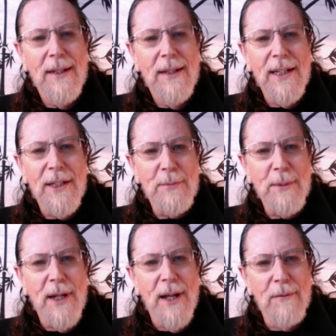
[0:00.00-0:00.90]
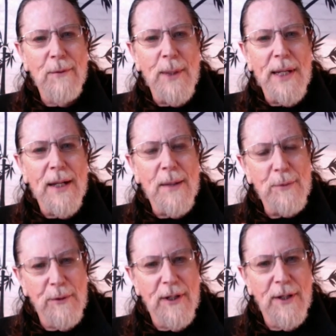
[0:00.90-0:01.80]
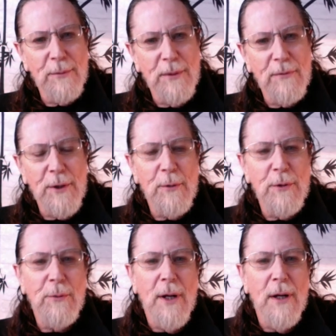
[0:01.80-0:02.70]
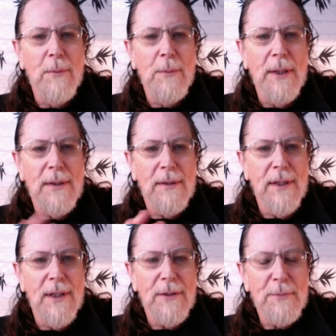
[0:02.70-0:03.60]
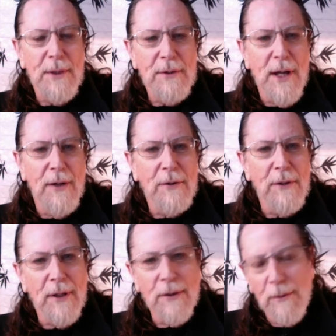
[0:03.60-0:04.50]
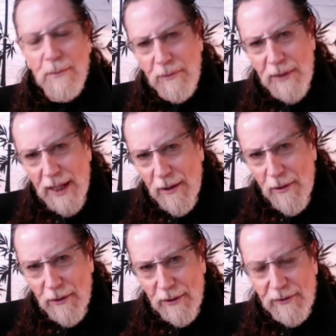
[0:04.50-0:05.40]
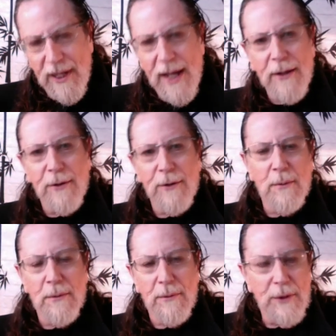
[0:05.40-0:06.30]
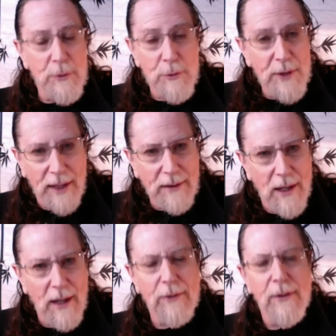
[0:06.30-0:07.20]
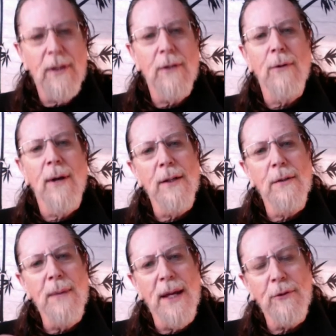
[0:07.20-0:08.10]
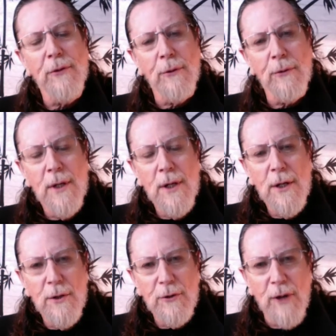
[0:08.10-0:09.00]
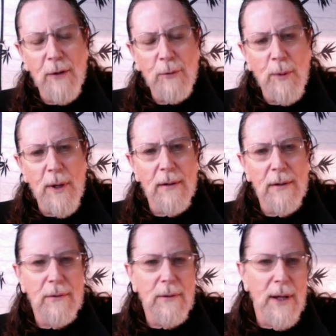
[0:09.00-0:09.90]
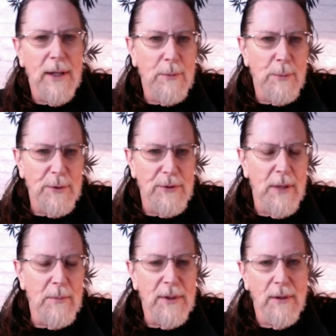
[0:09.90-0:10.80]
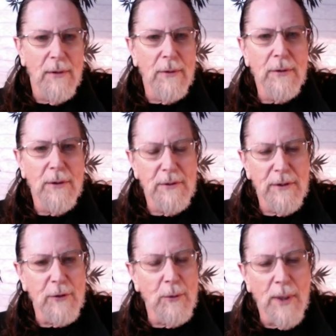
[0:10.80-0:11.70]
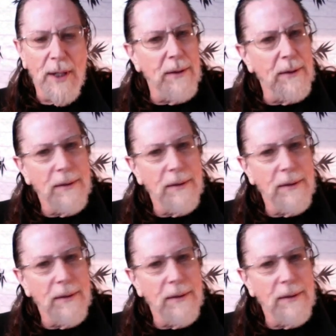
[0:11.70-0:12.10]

It's been a hell of a week. I'm sure it has been for you as well, but it's been challenging in terms of getting all this down in terms of a new technology and trying to master software and try to present materials in such a way that